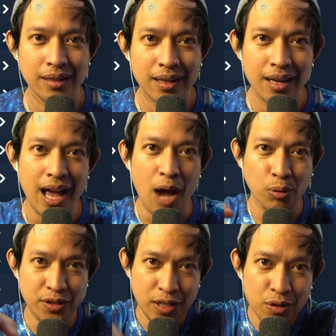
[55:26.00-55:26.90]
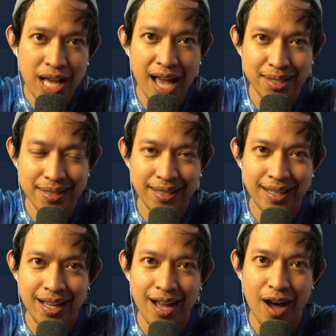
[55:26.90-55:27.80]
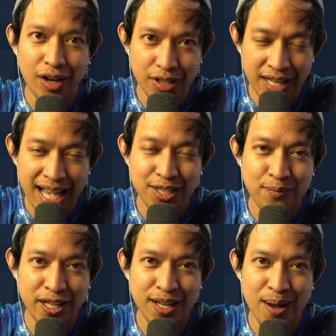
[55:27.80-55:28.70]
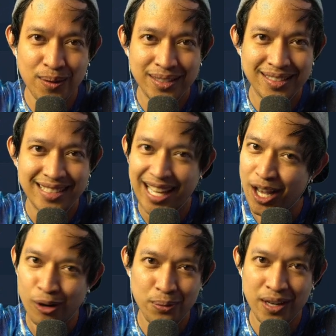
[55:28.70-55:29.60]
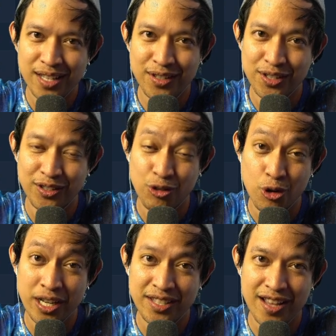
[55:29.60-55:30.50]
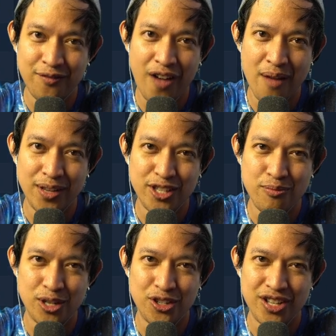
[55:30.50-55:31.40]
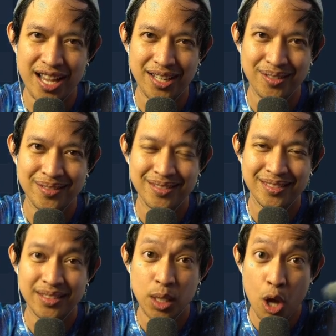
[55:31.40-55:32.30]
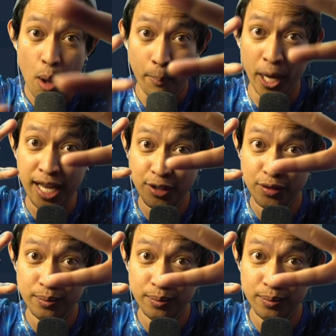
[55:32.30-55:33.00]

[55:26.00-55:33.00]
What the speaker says: I will see you guys on the next video, and I hope you guys are enjoying set 5 as much as I do. Peace!